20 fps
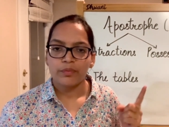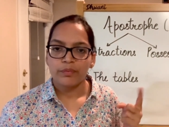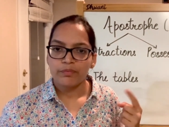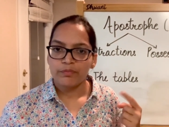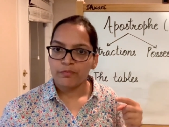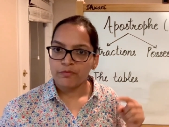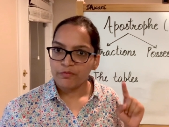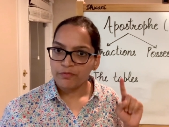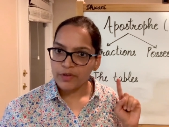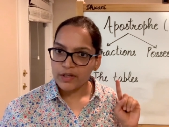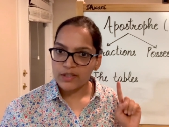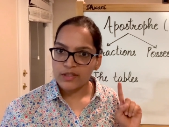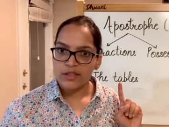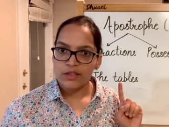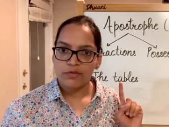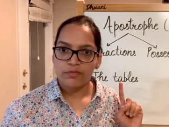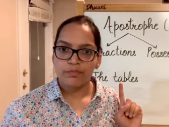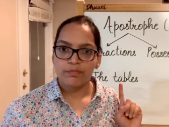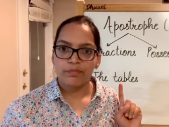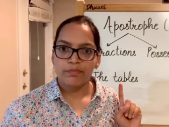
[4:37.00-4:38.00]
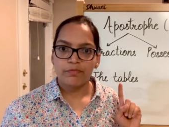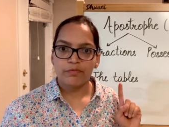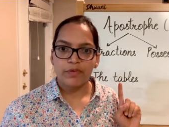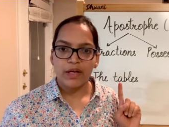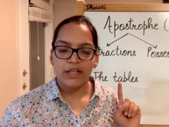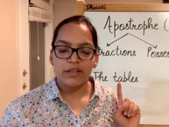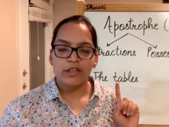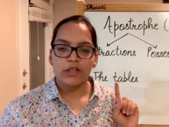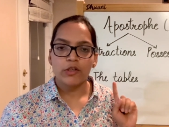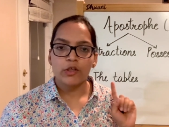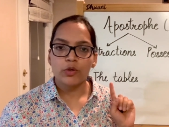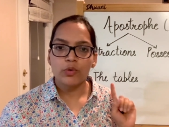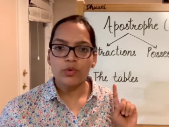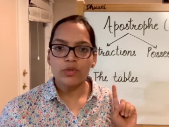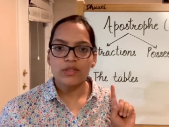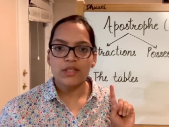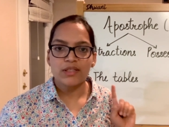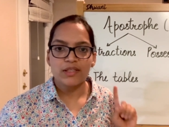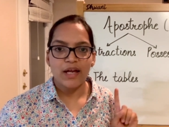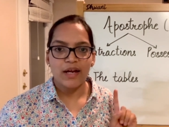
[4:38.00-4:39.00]
when you use the
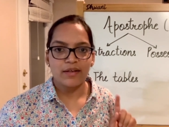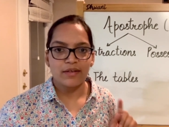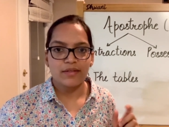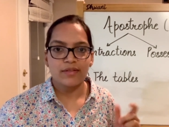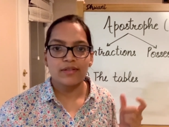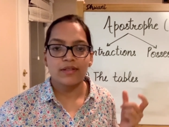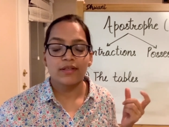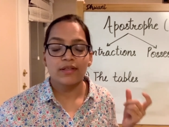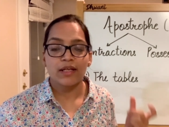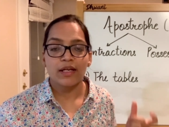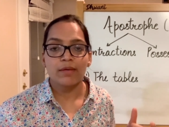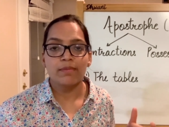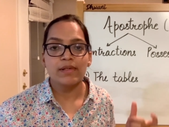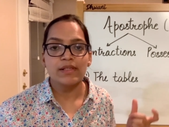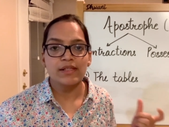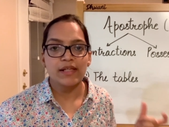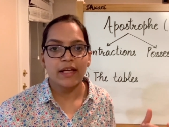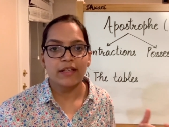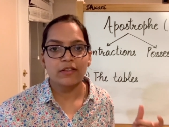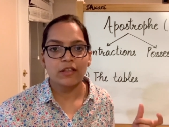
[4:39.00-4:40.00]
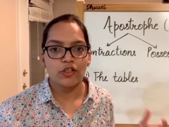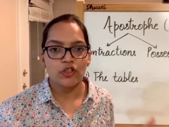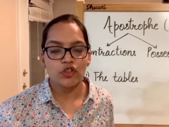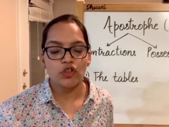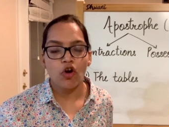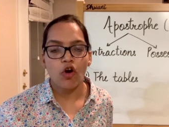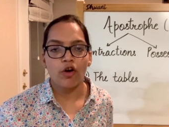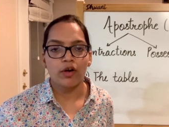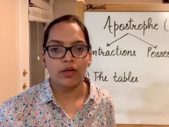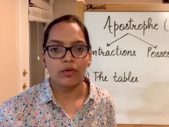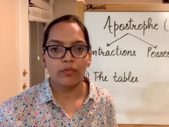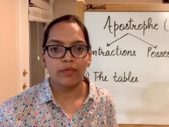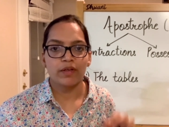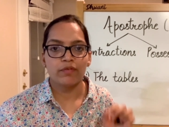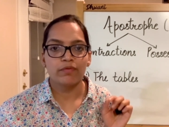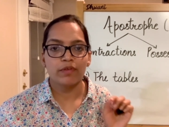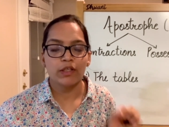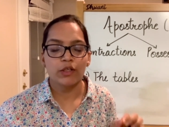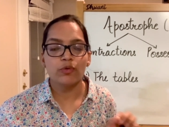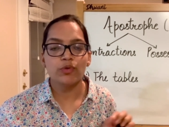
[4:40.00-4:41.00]
sentence the table's legs are short, when we
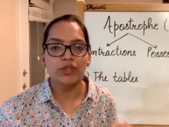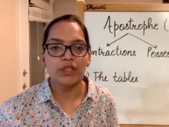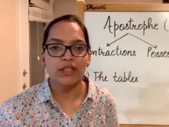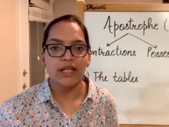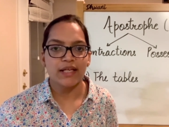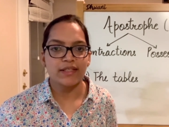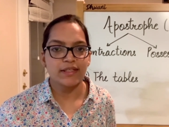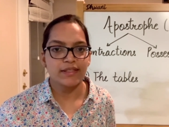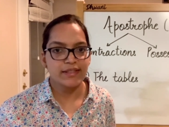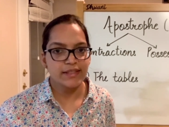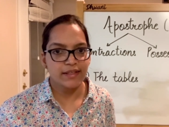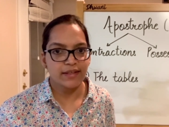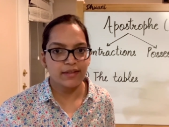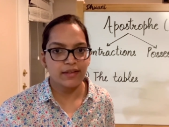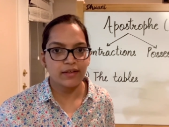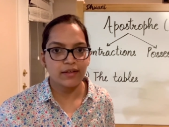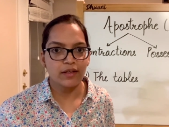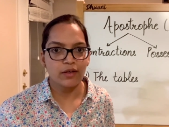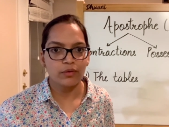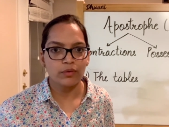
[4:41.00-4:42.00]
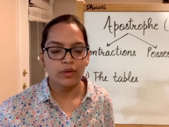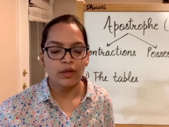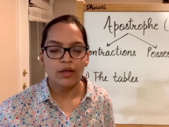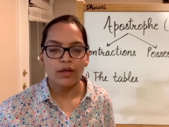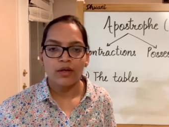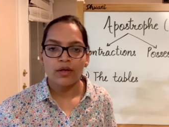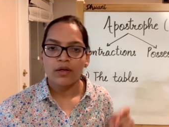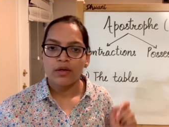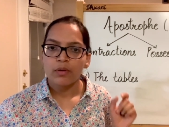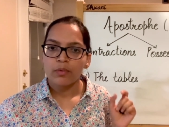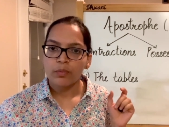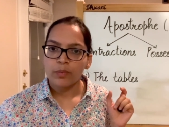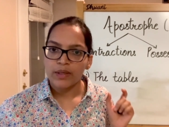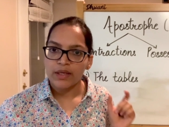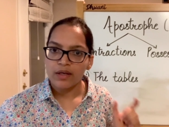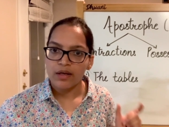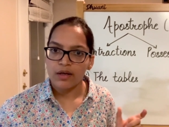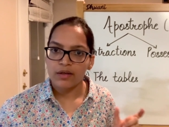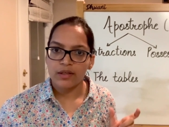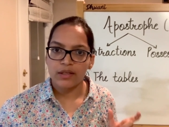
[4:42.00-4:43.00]
used it as a singular noun, we
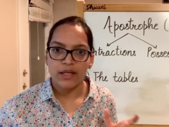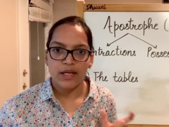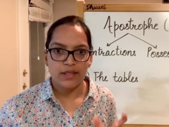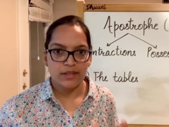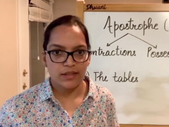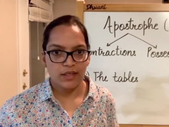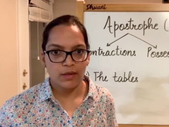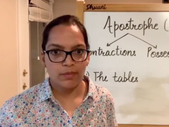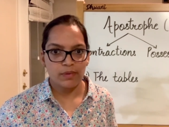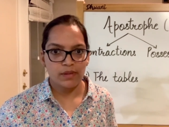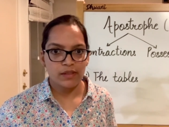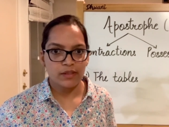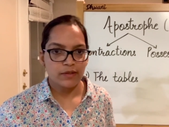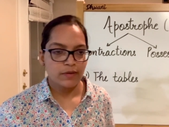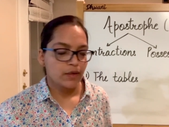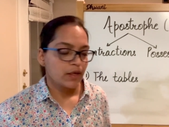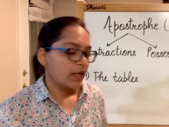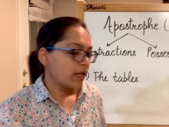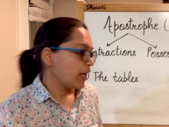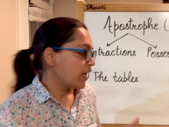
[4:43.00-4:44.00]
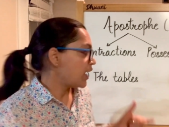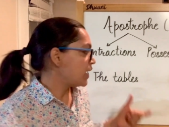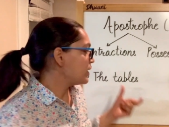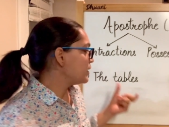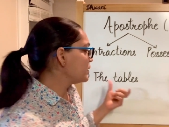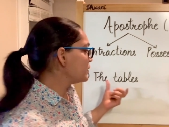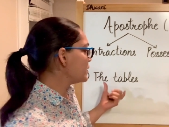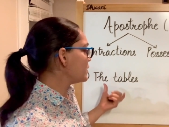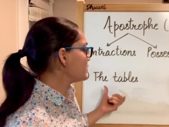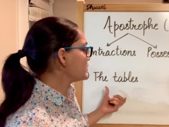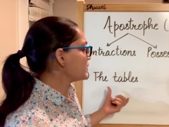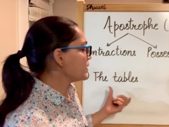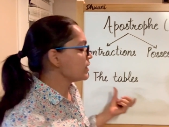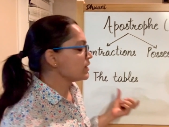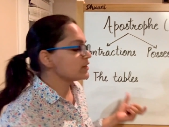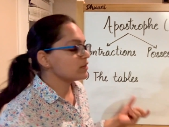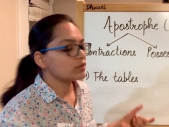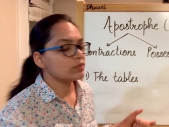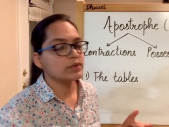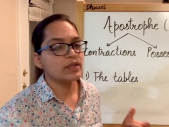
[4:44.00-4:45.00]
heard it as tables, and in this case
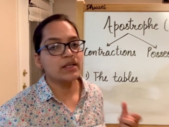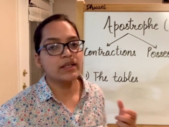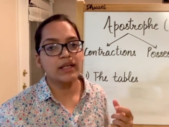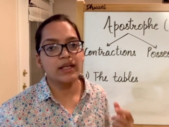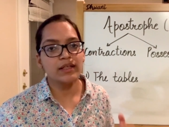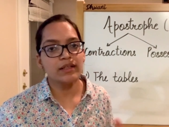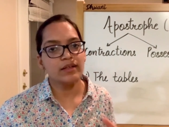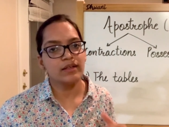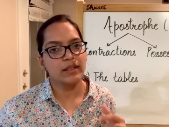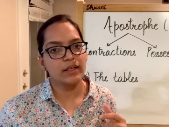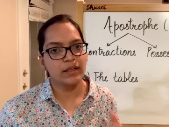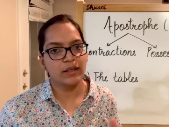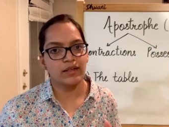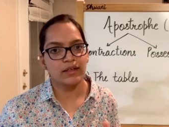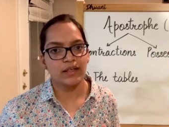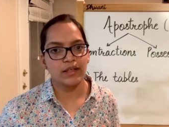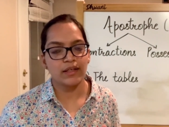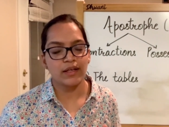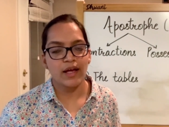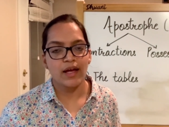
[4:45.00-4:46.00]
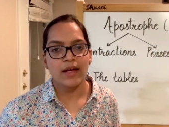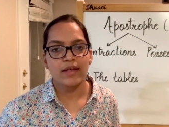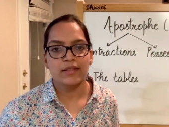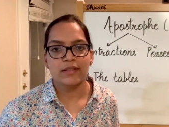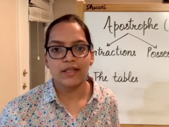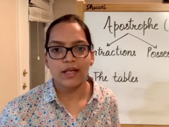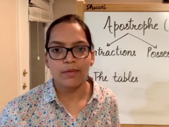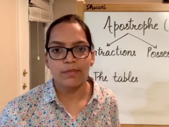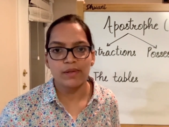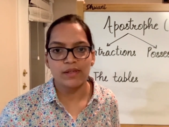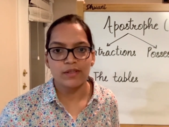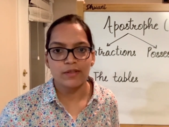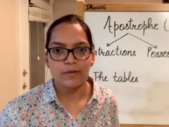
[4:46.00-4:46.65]
we again hear it as tables.